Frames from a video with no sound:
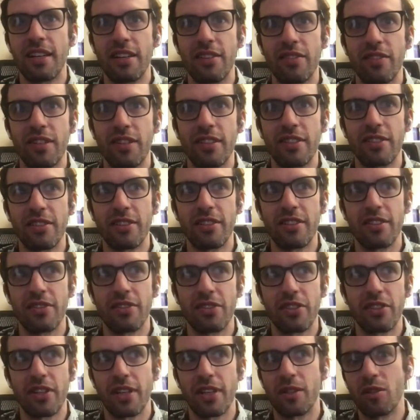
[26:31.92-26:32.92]
this kind of
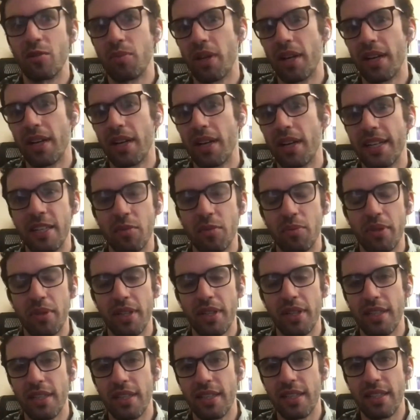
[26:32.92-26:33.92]
research of trying to apply
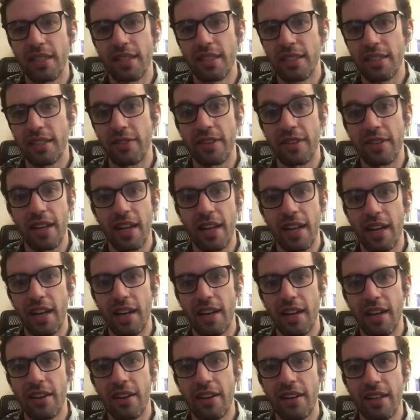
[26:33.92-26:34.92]
NLP in a different
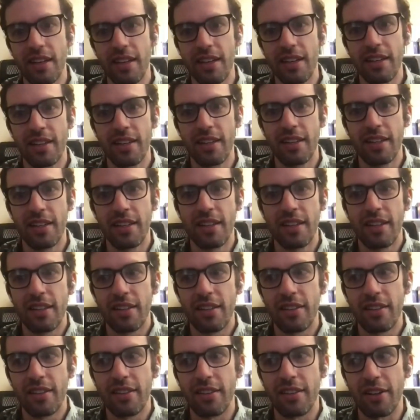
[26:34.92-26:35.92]
area,
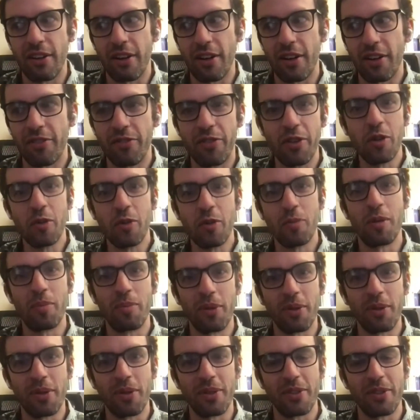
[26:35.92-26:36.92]
there are fewer
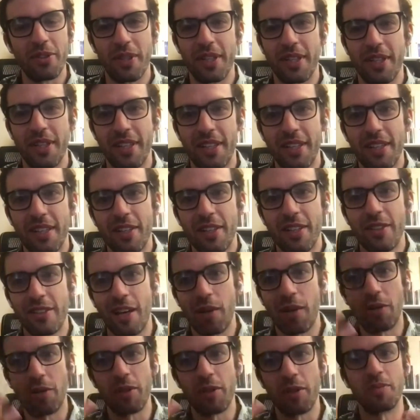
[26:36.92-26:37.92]
people. So like
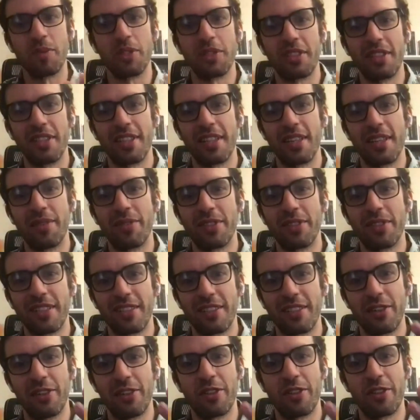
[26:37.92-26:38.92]
Sowmya was mentioning,
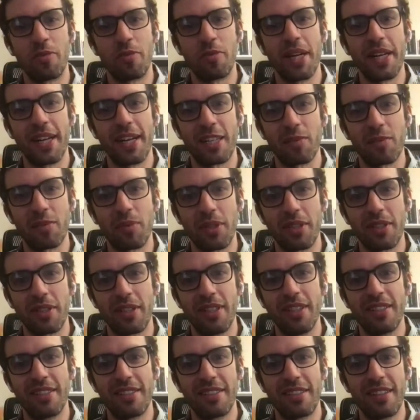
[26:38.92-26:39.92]
emphasizing your domain
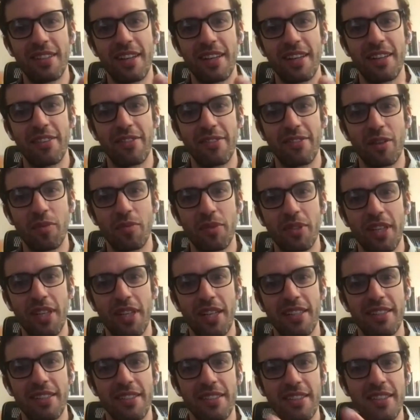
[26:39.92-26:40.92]
expertise, and the
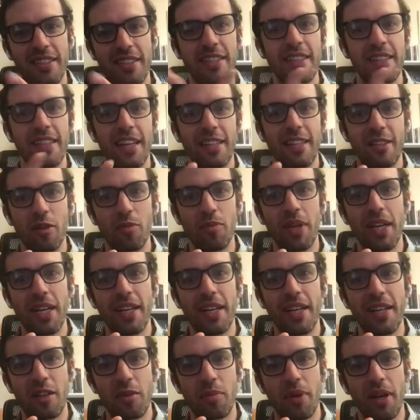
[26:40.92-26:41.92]
flip side is in that
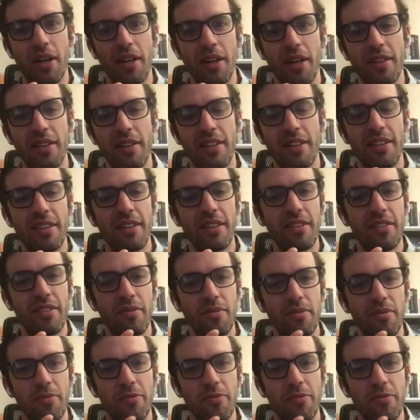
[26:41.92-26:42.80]
domain, there are probably